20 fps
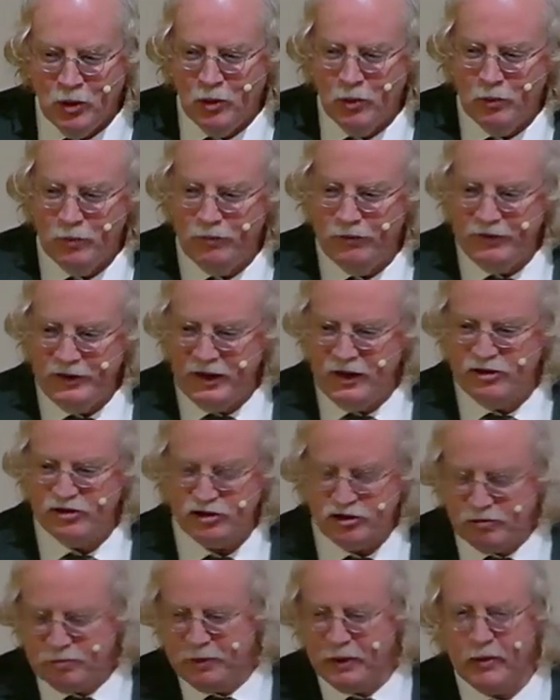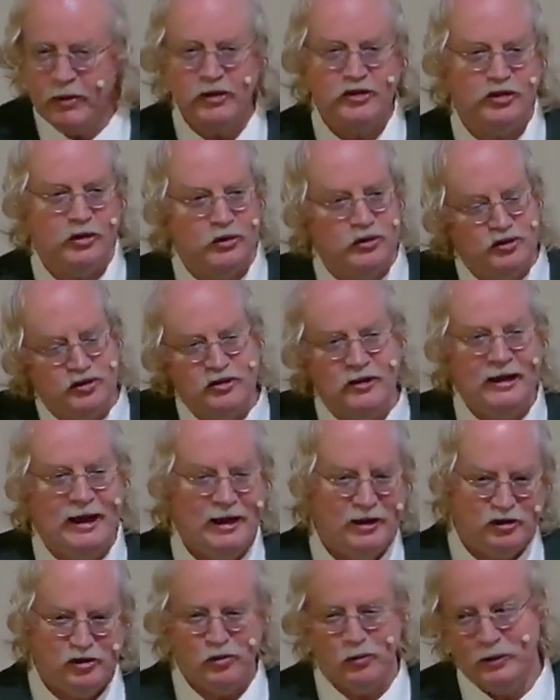the spiritual
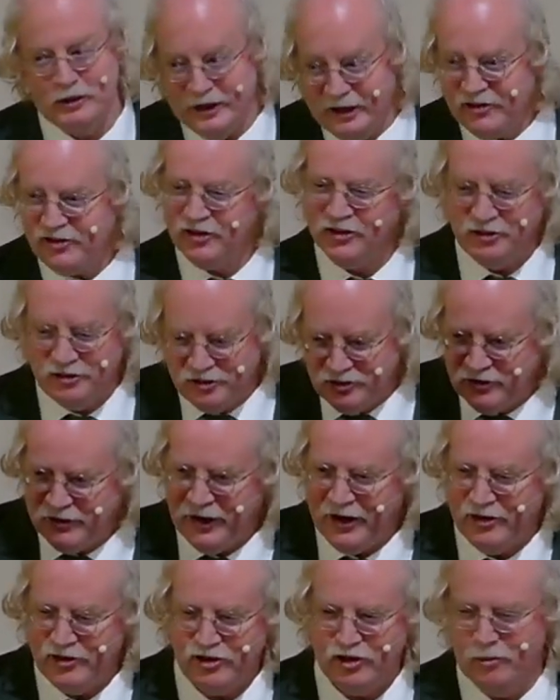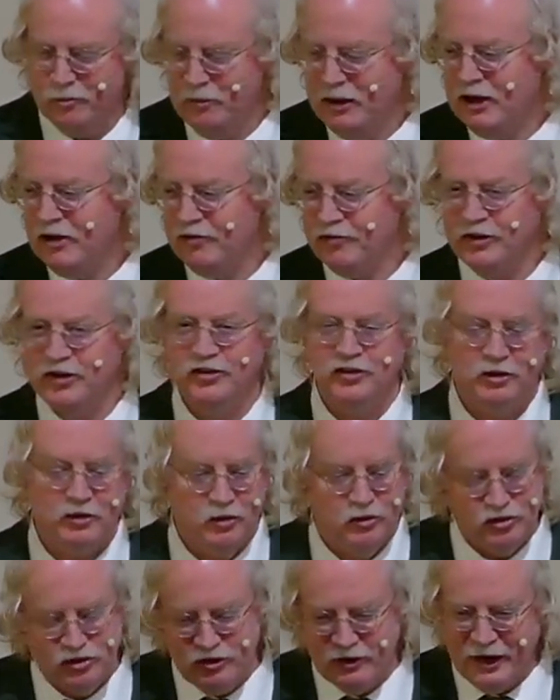slash religious slash
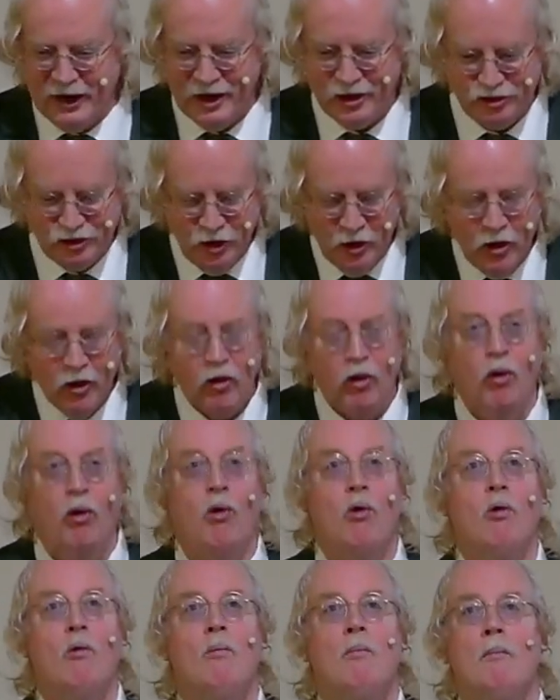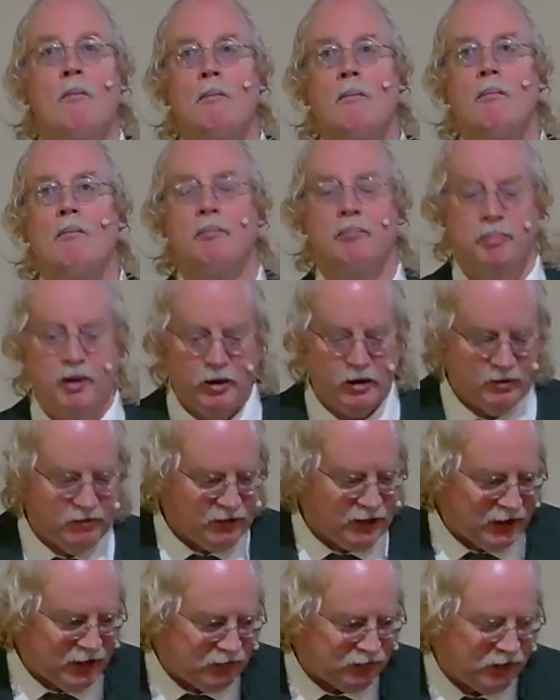metaphysical slash om part of
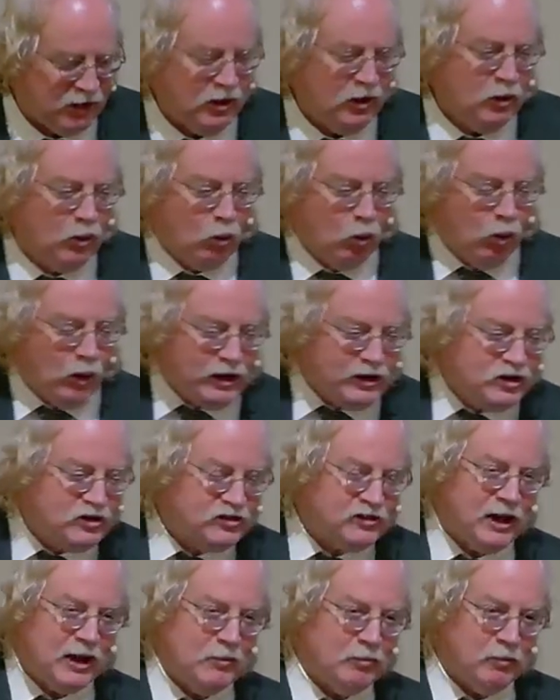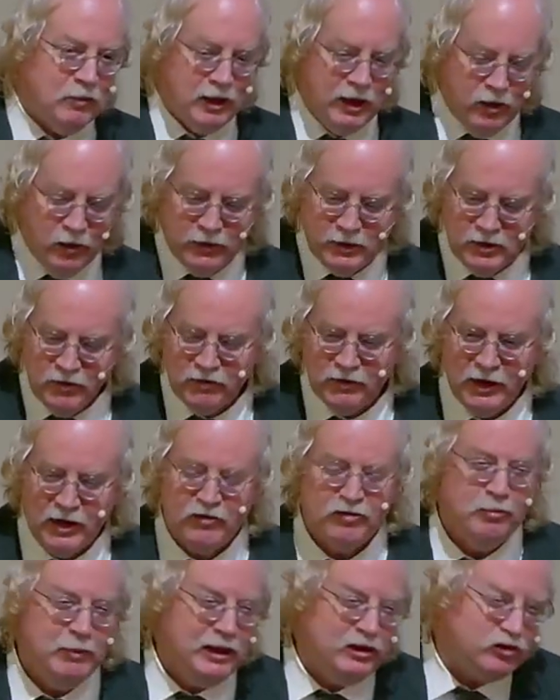life. What does that area of
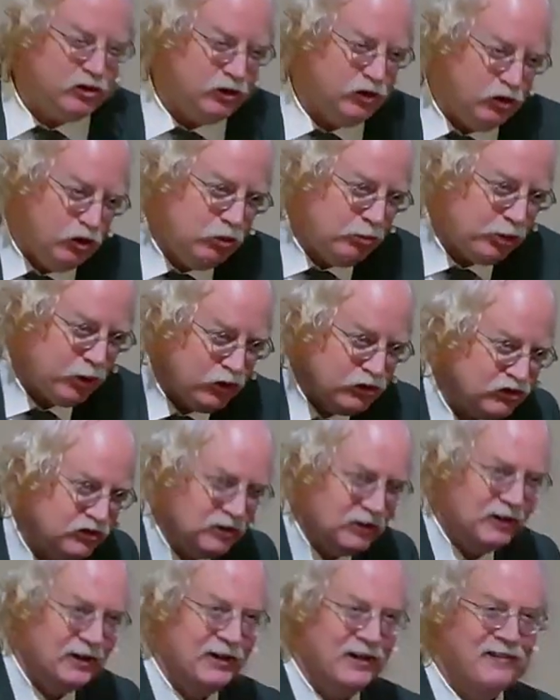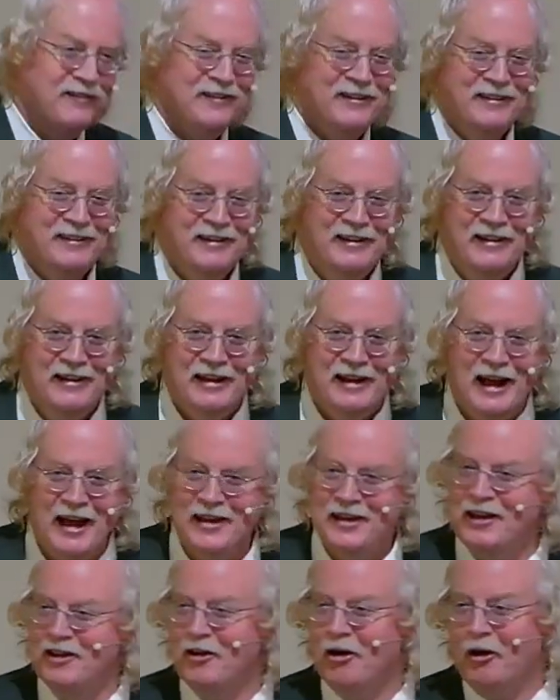life mean to you personally? And I
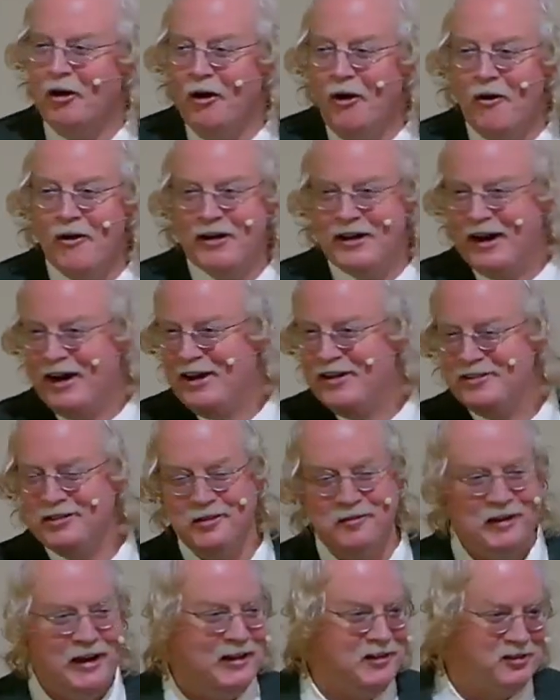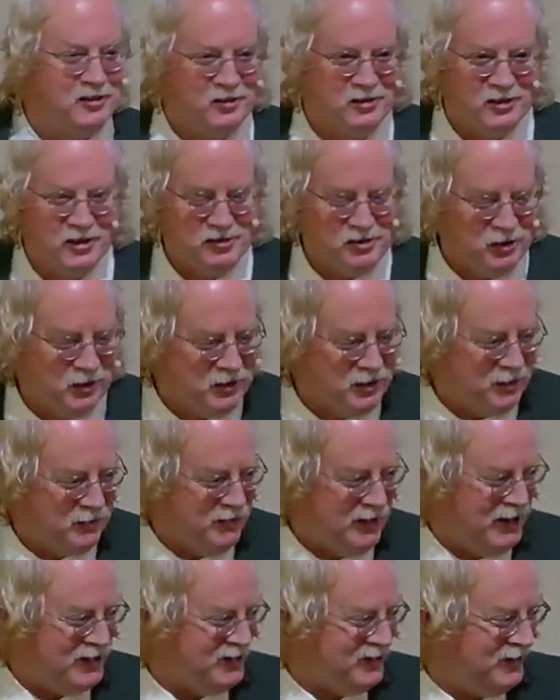get all kinds of answers, as you could
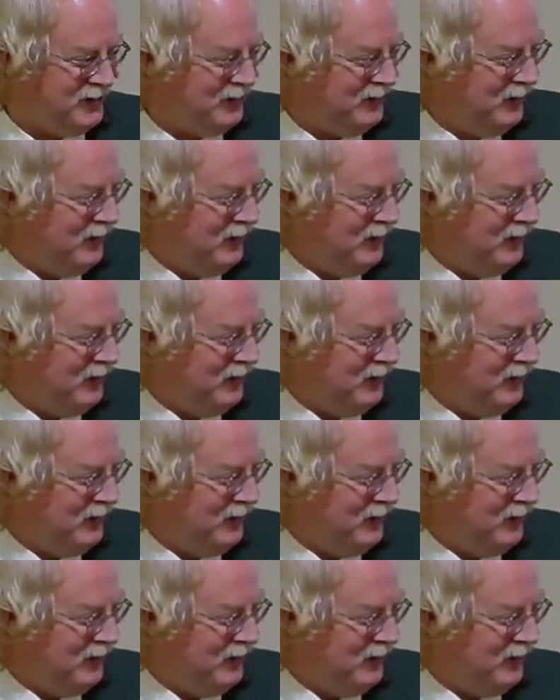imagine.